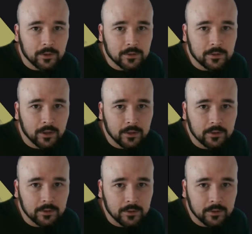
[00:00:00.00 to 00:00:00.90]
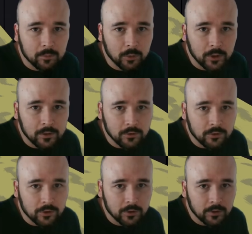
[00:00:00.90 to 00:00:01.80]
inside this
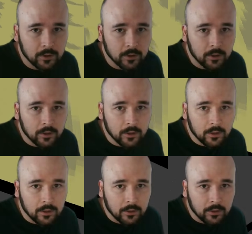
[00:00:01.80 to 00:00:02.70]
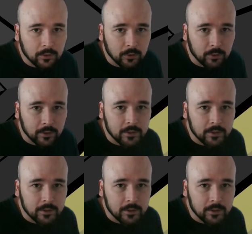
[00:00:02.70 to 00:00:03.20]
bridge, you will